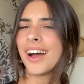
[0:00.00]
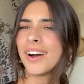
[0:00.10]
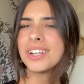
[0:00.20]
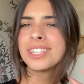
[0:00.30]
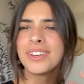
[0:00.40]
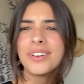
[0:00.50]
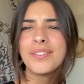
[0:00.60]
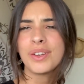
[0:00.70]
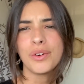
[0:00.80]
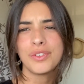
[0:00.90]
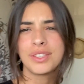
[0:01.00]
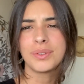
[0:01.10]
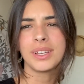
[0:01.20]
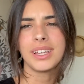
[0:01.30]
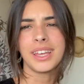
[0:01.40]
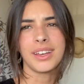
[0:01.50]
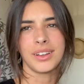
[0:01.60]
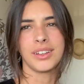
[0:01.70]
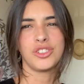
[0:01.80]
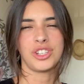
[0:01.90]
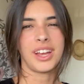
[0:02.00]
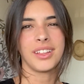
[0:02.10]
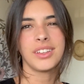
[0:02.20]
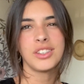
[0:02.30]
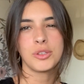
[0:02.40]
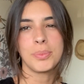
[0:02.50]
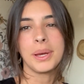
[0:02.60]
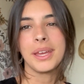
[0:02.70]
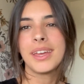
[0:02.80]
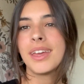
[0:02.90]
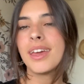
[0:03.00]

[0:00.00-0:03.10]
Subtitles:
honestly, I don't even know if it's really like a challenge, but